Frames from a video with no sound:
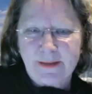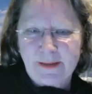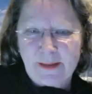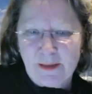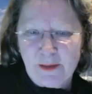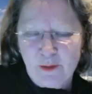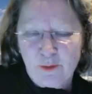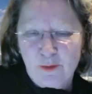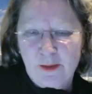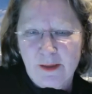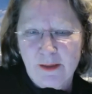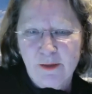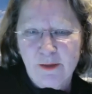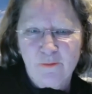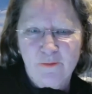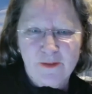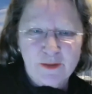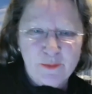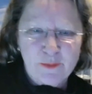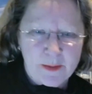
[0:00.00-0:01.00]
Can you
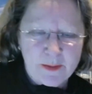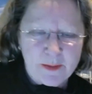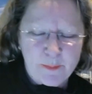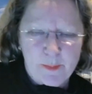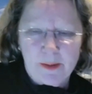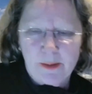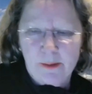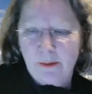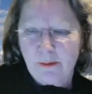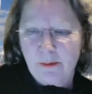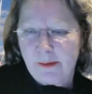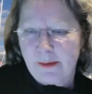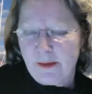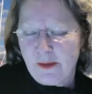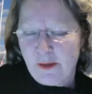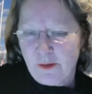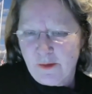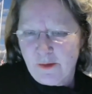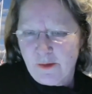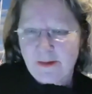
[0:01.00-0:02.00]
fix my spinnaker? Can
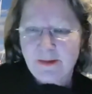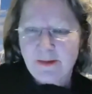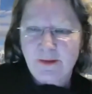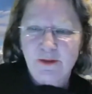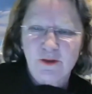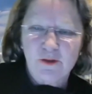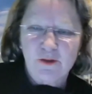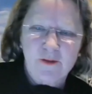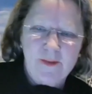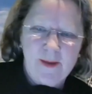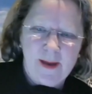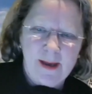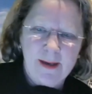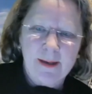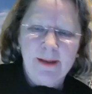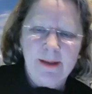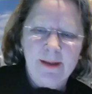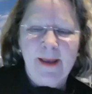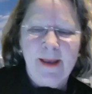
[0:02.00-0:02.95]
you do this? Can you do that?